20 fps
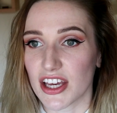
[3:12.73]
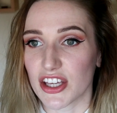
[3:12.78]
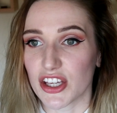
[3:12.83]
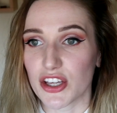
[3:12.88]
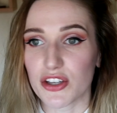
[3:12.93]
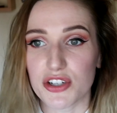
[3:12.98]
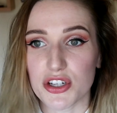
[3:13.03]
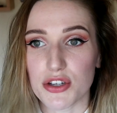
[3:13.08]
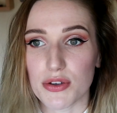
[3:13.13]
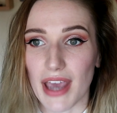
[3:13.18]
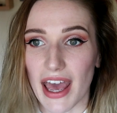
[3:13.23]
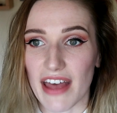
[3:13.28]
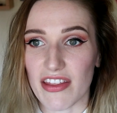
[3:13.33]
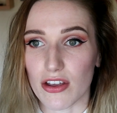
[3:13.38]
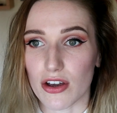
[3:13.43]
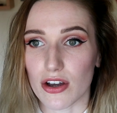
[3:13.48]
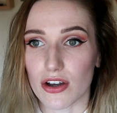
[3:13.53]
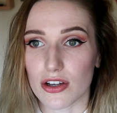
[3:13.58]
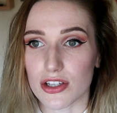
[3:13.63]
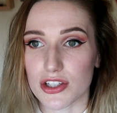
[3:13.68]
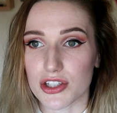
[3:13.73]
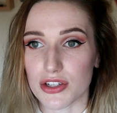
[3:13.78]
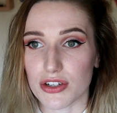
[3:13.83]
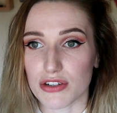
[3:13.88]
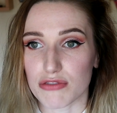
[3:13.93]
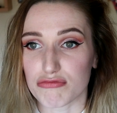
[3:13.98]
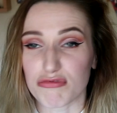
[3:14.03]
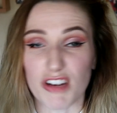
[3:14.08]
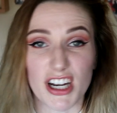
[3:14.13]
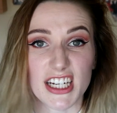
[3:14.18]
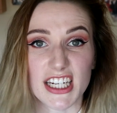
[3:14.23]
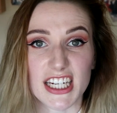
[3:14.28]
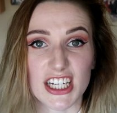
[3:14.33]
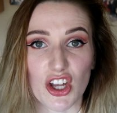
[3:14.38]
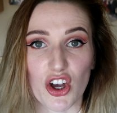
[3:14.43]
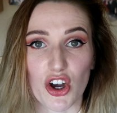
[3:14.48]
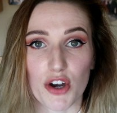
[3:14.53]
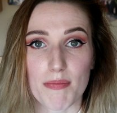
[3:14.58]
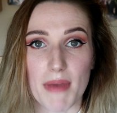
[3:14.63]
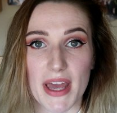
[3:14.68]
You do get those really
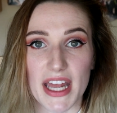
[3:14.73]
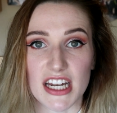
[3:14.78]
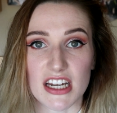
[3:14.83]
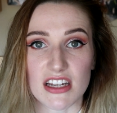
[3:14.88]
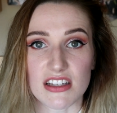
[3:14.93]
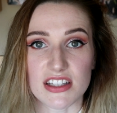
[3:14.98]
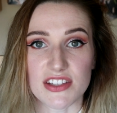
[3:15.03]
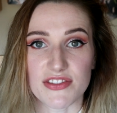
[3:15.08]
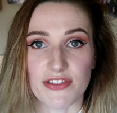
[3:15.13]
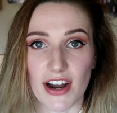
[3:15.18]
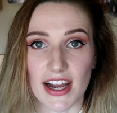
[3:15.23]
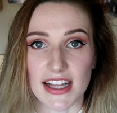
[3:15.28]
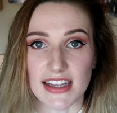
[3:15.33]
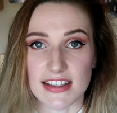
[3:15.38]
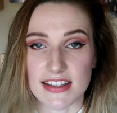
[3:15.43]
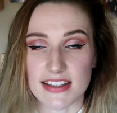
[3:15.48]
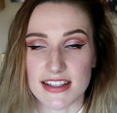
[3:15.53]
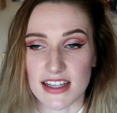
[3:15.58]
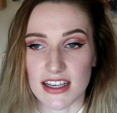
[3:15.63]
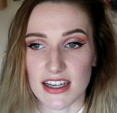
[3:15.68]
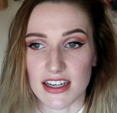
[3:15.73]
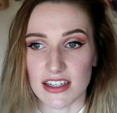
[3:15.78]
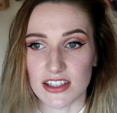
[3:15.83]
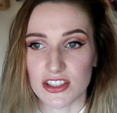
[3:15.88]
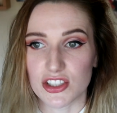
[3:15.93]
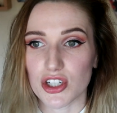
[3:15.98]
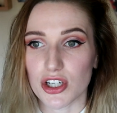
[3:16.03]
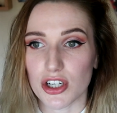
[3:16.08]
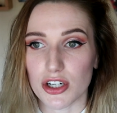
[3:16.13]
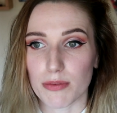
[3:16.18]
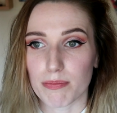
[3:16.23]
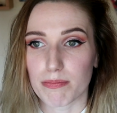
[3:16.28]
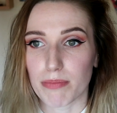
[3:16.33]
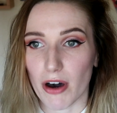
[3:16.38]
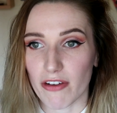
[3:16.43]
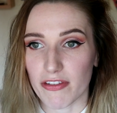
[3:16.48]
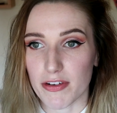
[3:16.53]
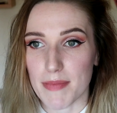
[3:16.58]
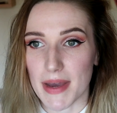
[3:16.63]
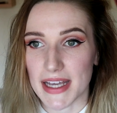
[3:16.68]
low maintenance friends that don't
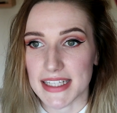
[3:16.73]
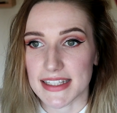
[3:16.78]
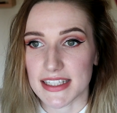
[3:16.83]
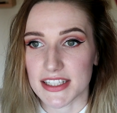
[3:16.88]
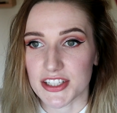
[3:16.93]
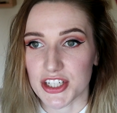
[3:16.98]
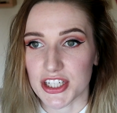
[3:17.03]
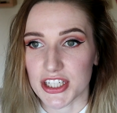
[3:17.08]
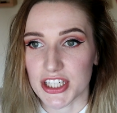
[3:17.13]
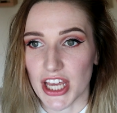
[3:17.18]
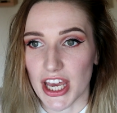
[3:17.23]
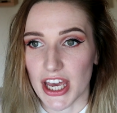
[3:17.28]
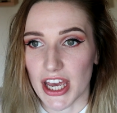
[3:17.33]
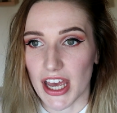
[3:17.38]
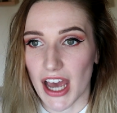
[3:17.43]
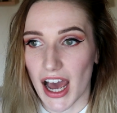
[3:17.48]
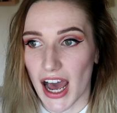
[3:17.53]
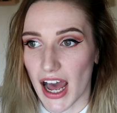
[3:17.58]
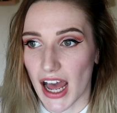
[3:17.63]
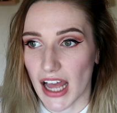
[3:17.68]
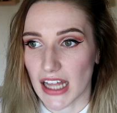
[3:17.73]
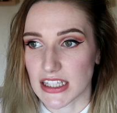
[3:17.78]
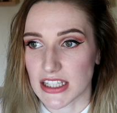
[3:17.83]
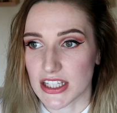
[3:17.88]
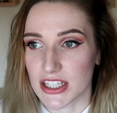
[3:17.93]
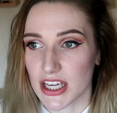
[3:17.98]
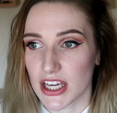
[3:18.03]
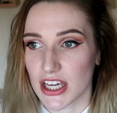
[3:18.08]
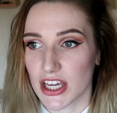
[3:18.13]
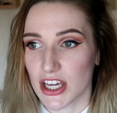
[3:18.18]
bother messaging you and